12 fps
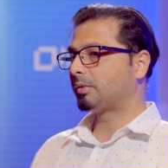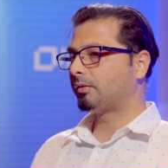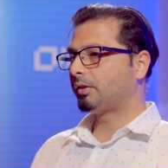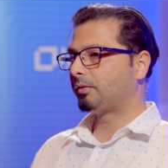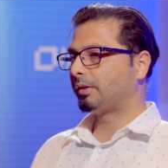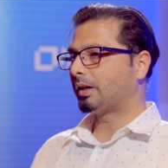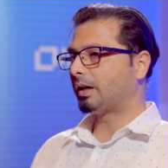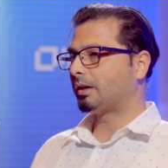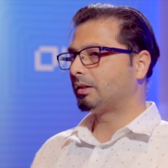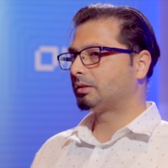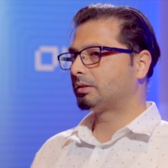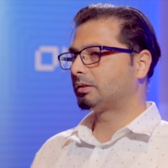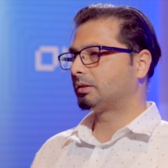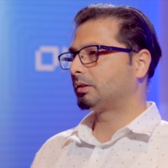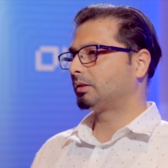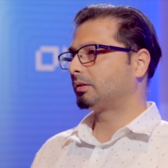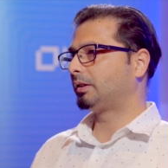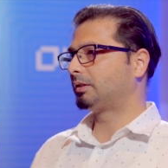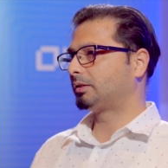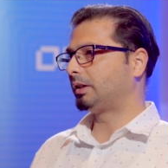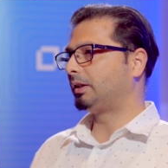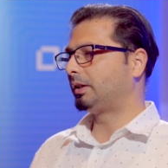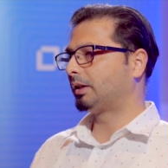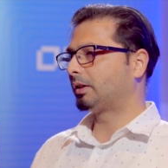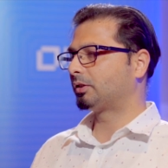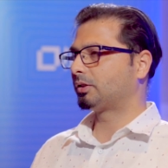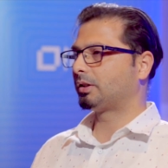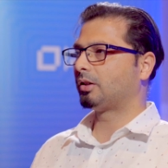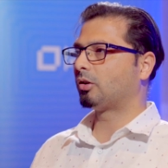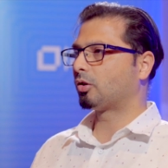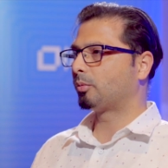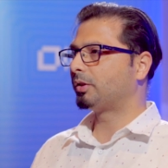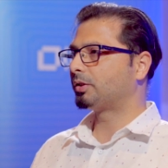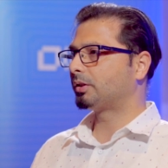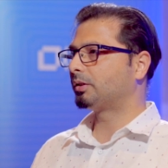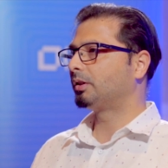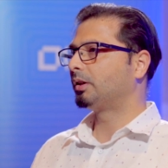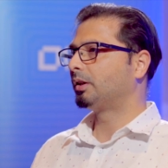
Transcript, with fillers: benefit we had is uh, its integration and automation.